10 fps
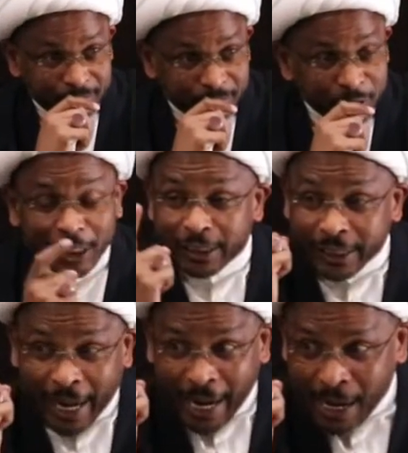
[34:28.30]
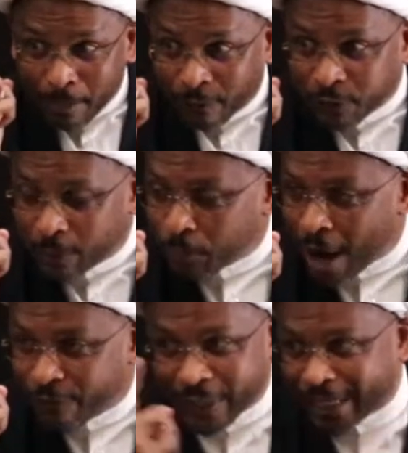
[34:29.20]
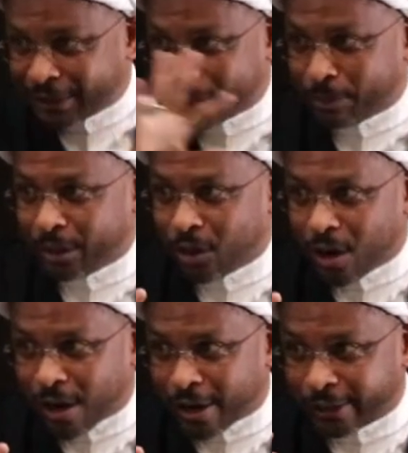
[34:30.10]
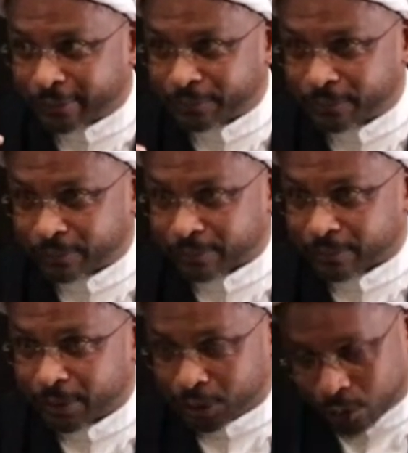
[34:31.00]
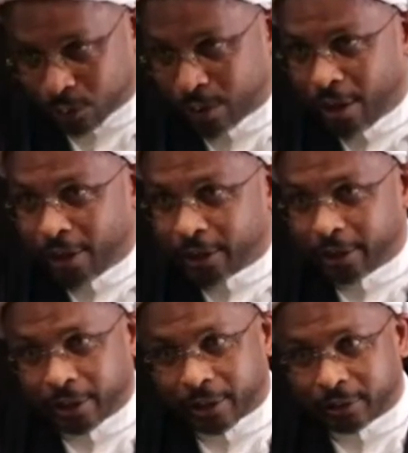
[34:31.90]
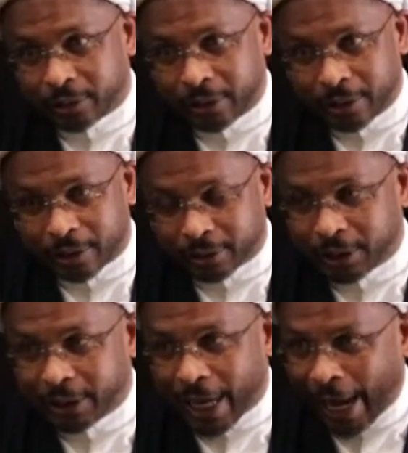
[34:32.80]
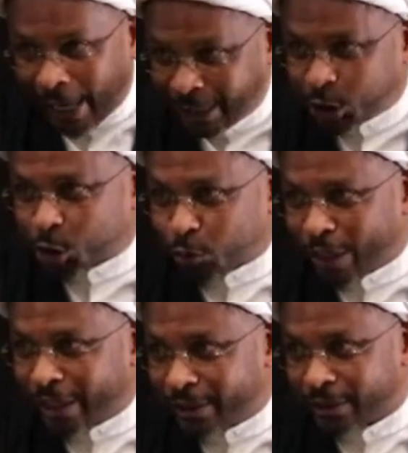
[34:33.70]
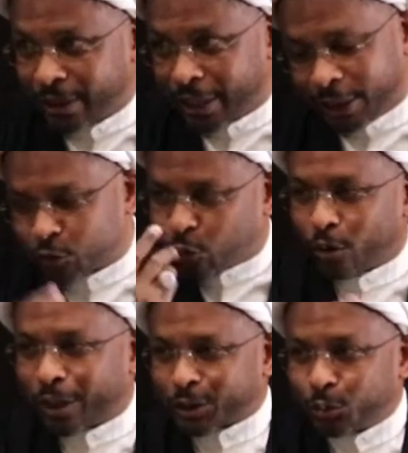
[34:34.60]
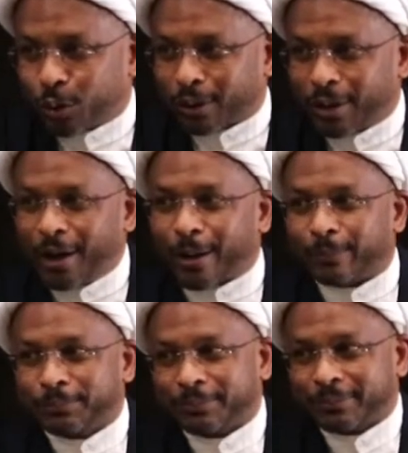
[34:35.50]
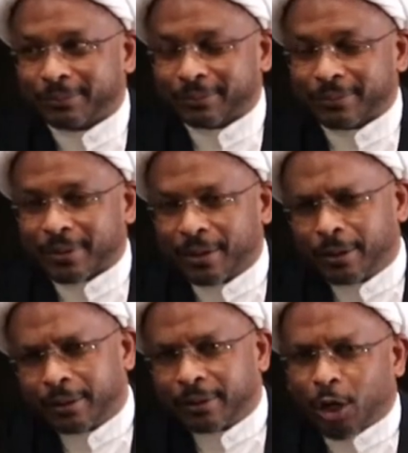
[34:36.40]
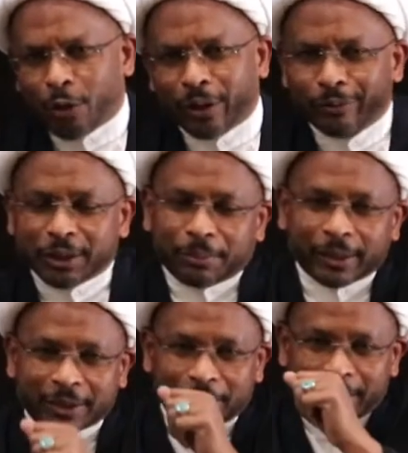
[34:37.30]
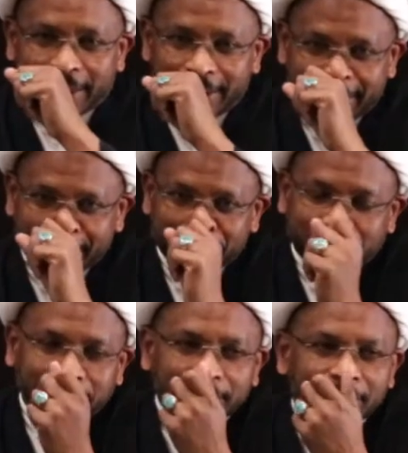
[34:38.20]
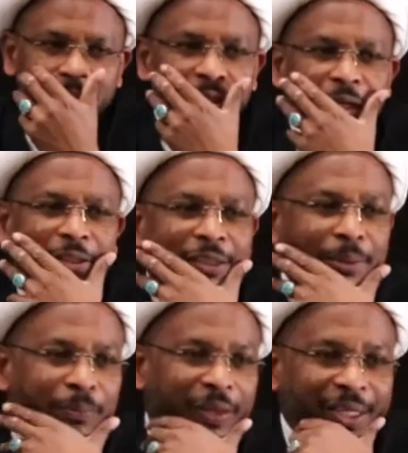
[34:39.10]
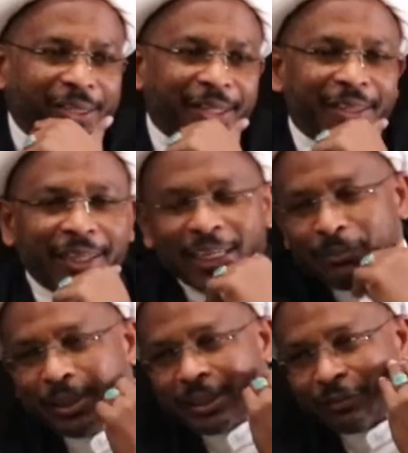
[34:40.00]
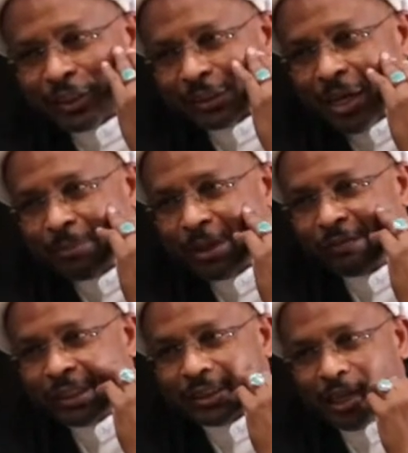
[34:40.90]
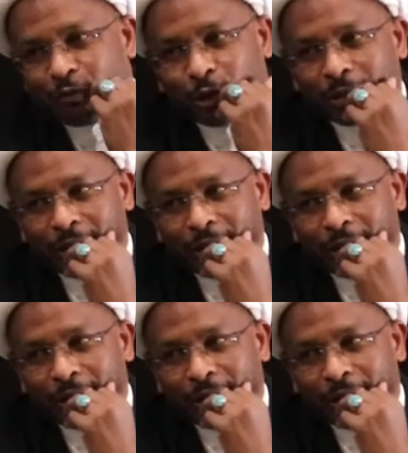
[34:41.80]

The name of the prophet has to be gone. So the, the, the hatred is for Rasulullah. Current responsibilities. Something that the enemies of Islam have discovered,